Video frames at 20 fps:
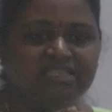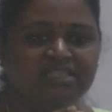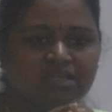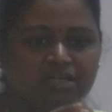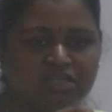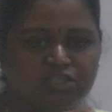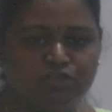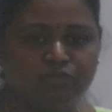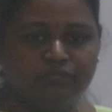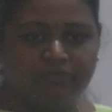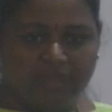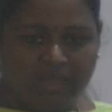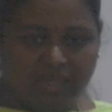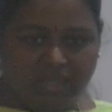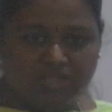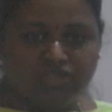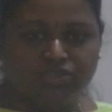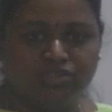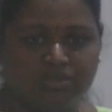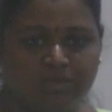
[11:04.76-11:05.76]
years of
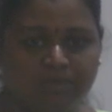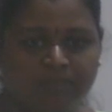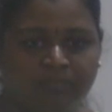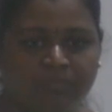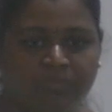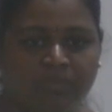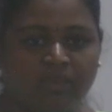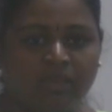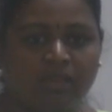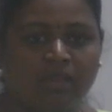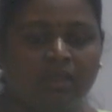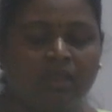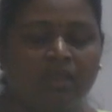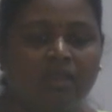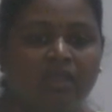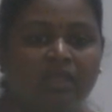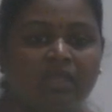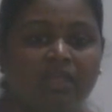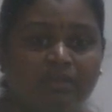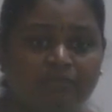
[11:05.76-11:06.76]
age,
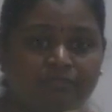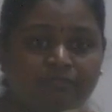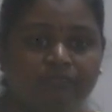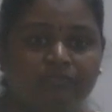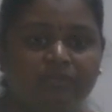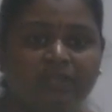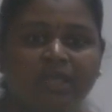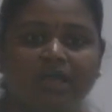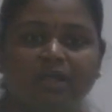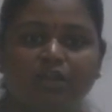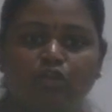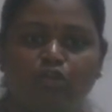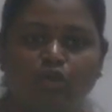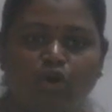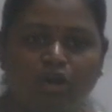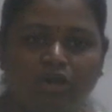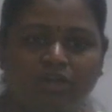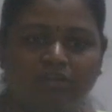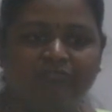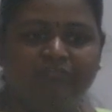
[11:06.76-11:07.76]
if they are
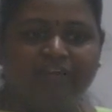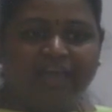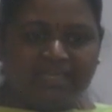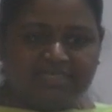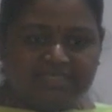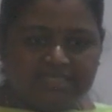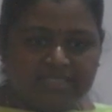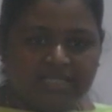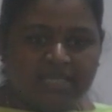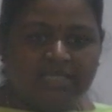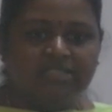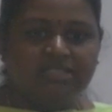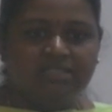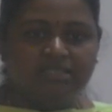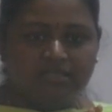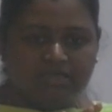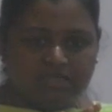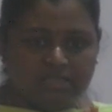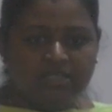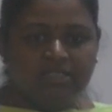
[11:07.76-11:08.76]
not
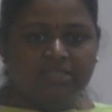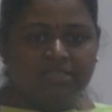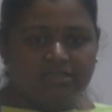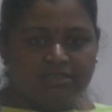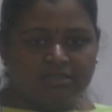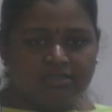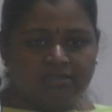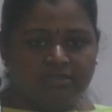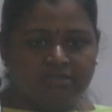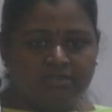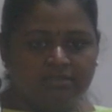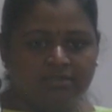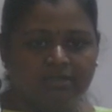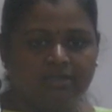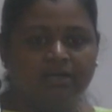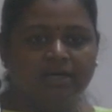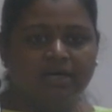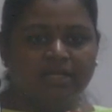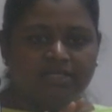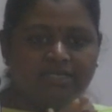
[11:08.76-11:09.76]
vaccinated earlier, the
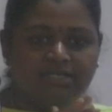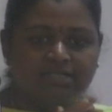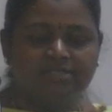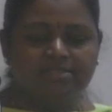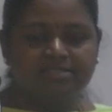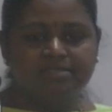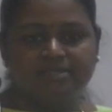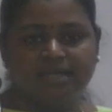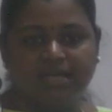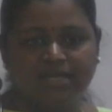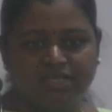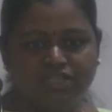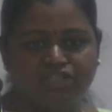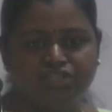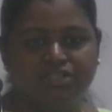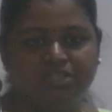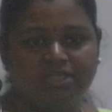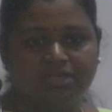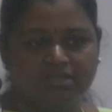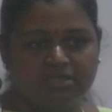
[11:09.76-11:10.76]
current
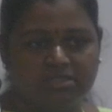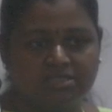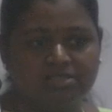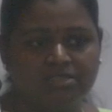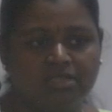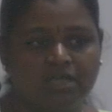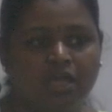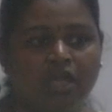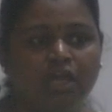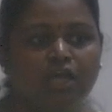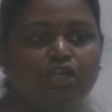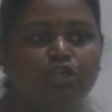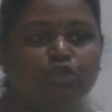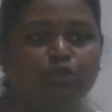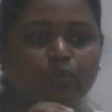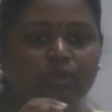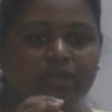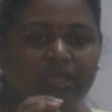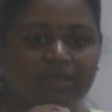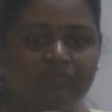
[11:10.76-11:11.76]
strategy is
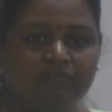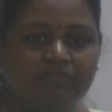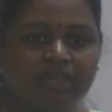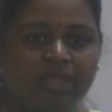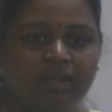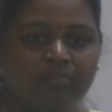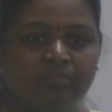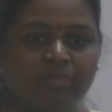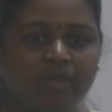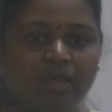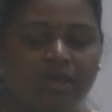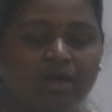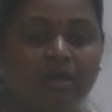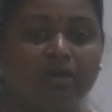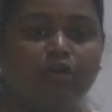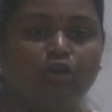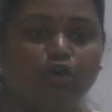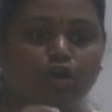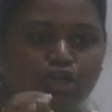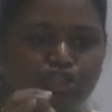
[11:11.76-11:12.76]
to give them a
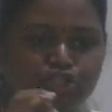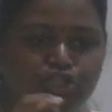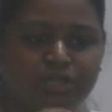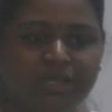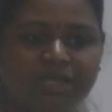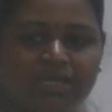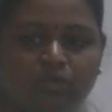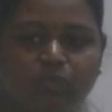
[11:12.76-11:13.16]
conjugate